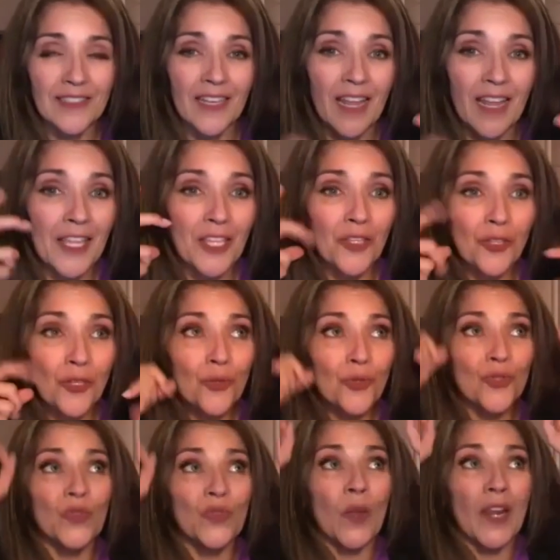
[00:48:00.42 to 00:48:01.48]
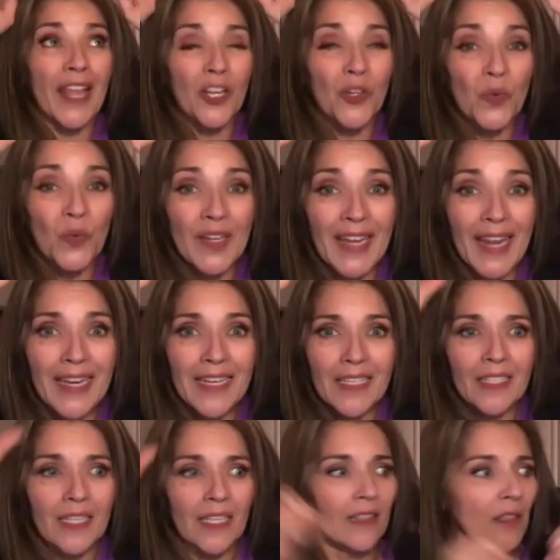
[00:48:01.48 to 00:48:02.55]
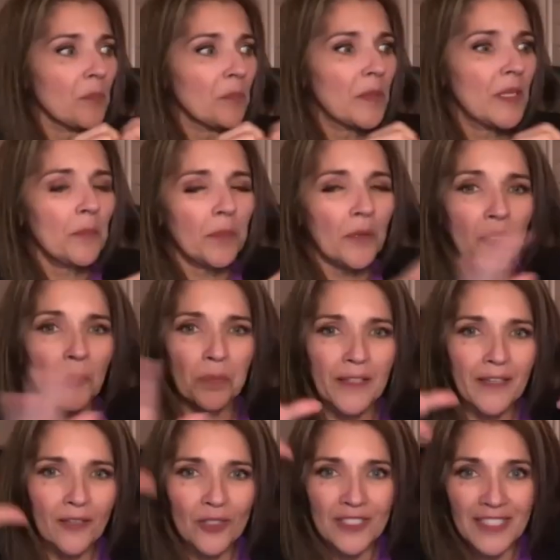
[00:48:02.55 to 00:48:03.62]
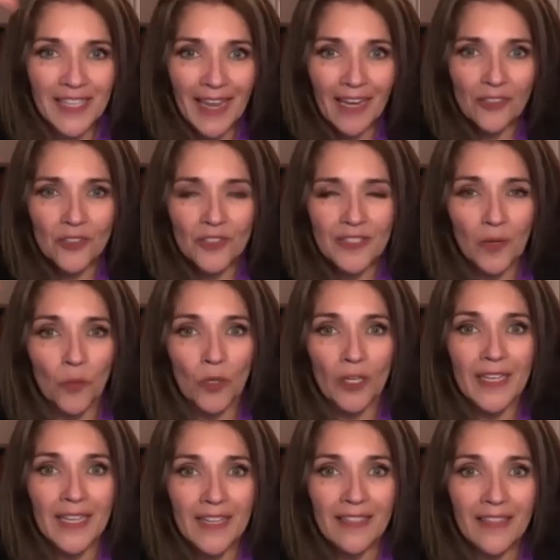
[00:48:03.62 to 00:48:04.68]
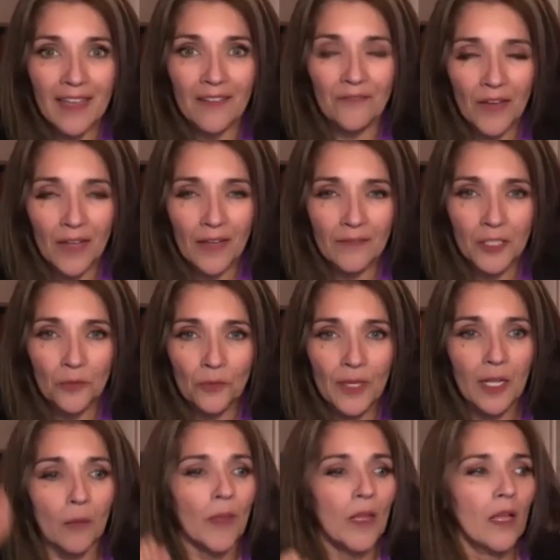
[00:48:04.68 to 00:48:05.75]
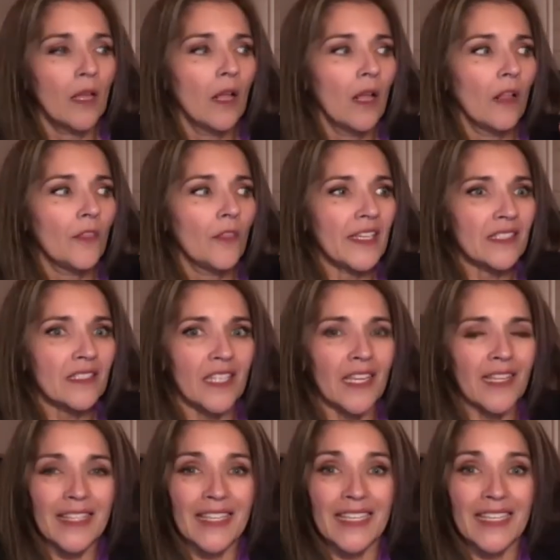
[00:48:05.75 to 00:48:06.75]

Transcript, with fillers: that I used when I created it, the people, the players, the actors that were in that 5D realm, they say the